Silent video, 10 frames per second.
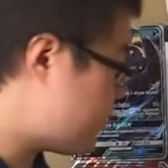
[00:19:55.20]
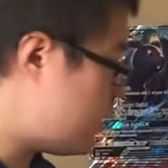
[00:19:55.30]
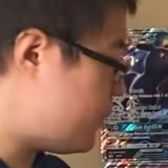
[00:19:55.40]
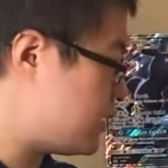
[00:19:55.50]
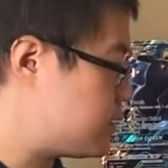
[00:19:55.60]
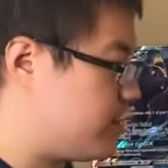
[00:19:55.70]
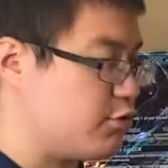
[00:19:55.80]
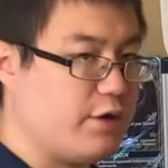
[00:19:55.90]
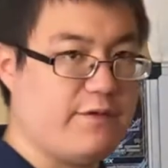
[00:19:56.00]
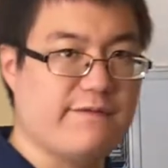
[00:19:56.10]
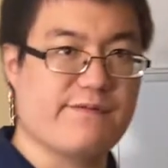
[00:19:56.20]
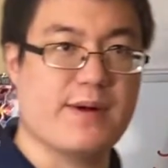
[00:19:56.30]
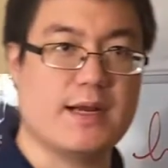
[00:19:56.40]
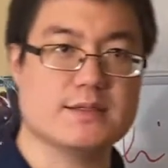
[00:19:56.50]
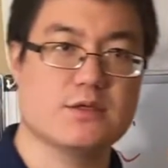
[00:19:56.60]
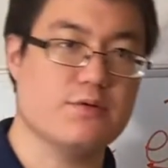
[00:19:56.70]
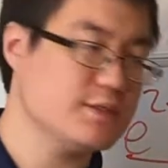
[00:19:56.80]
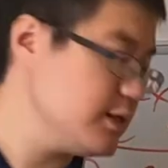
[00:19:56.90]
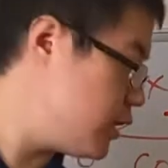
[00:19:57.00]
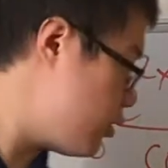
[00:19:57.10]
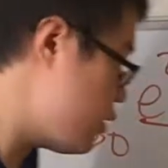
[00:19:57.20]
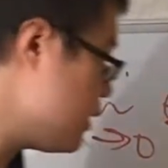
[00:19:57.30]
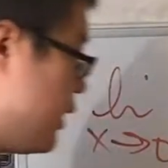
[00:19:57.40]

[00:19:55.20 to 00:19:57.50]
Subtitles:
part because the derivative of minus 2 is 0.